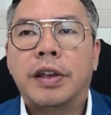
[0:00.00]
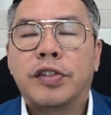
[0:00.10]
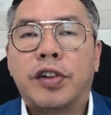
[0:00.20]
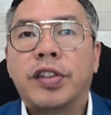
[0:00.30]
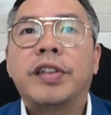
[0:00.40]

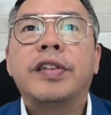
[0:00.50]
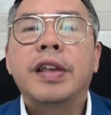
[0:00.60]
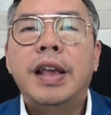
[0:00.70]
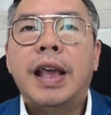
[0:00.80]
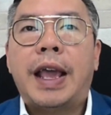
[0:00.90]
sources
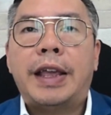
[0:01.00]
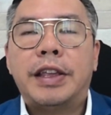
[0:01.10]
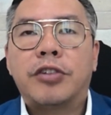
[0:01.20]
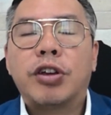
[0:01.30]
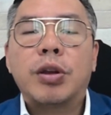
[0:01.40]

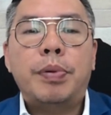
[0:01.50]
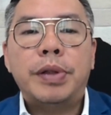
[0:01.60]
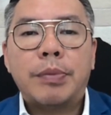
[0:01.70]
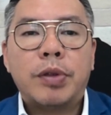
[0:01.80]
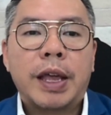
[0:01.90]
and you're trying to
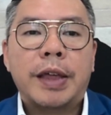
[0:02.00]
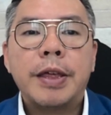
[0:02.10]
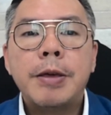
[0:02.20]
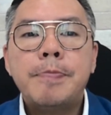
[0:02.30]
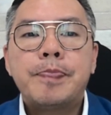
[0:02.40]
put them
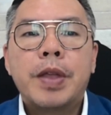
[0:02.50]
together.